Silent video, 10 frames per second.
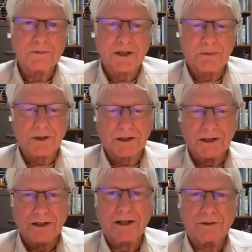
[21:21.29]
I want
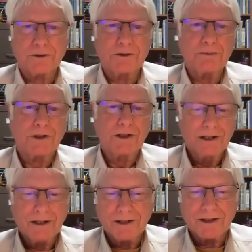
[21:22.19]
a tight loop
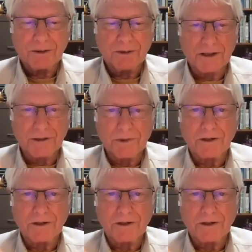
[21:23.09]
and I want to get my